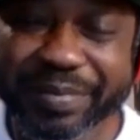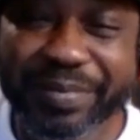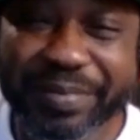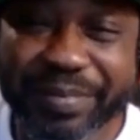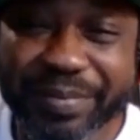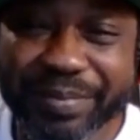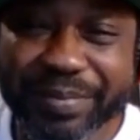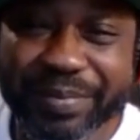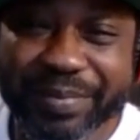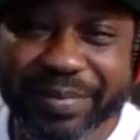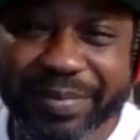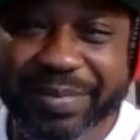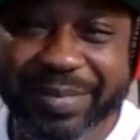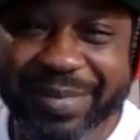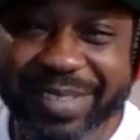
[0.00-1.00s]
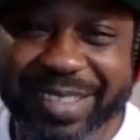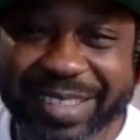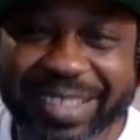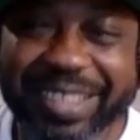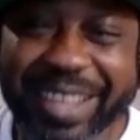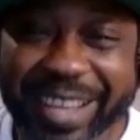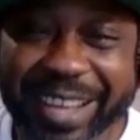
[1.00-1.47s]

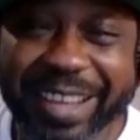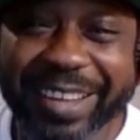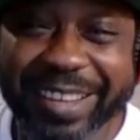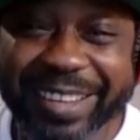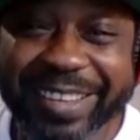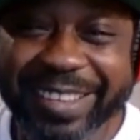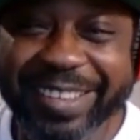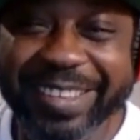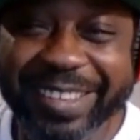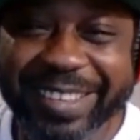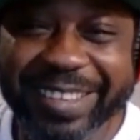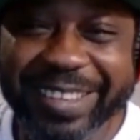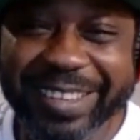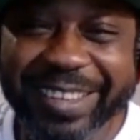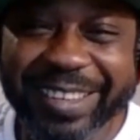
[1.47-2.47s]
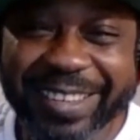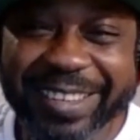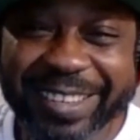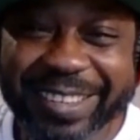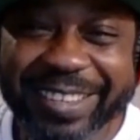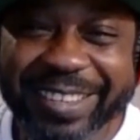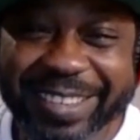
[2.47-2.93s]

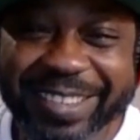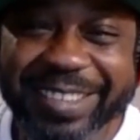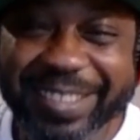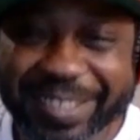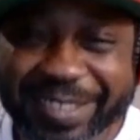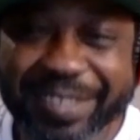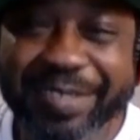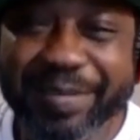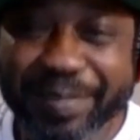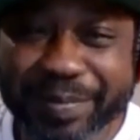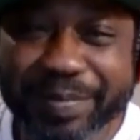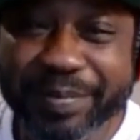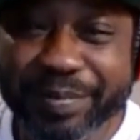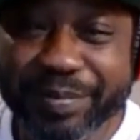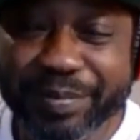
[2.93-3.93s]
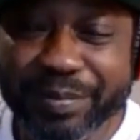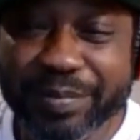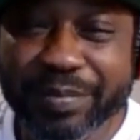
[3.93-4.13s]
(not speaking)